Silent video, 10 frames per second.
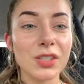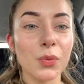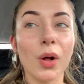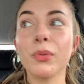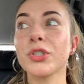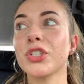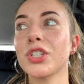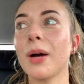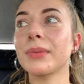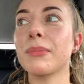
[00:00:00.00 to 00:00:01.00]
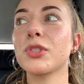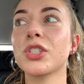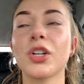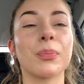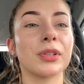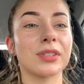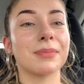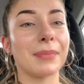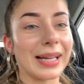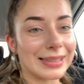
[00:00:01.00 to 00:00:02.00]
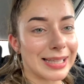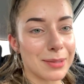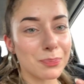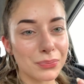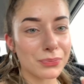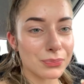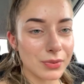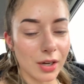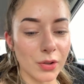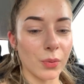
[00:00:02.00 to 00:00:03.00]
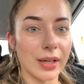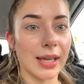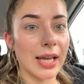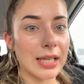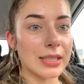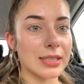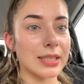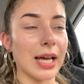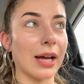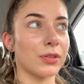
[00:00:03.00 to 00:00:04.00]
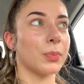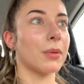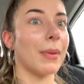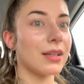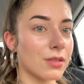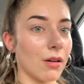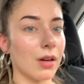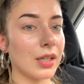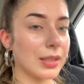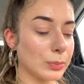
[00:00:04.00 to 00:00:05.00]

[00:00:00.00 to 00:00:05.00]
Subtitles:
So while we're stopped, I'm just gonna put my lip. Oh no, I can't. I have to put a mask on.